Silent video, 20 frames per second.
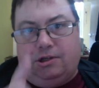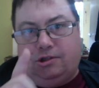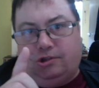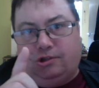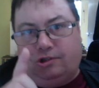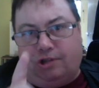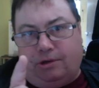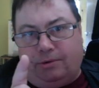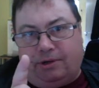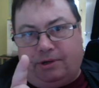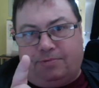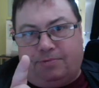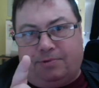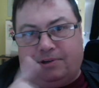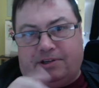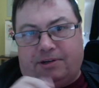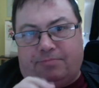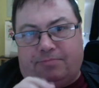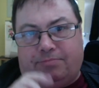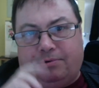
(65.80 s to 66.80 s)
Jewish
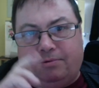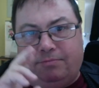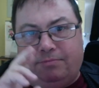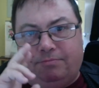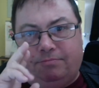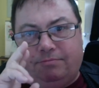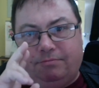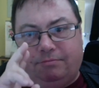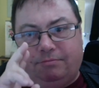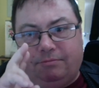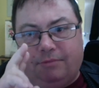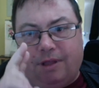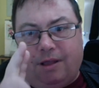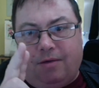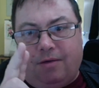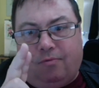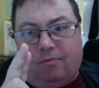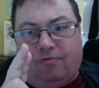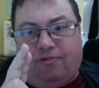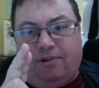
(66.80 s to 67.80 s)
bishop,
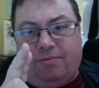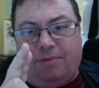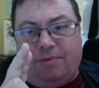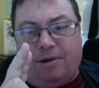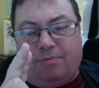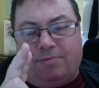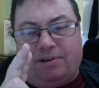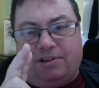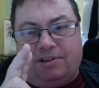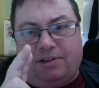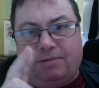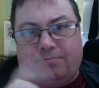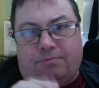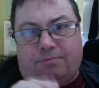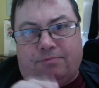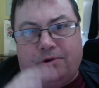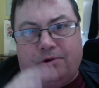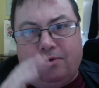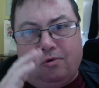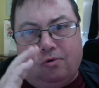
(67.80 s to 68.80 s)
female bishop,
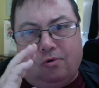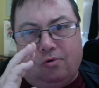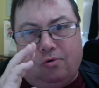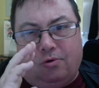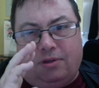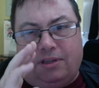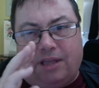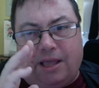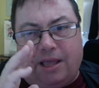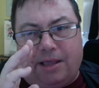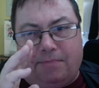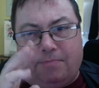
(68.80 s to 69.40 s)
or gay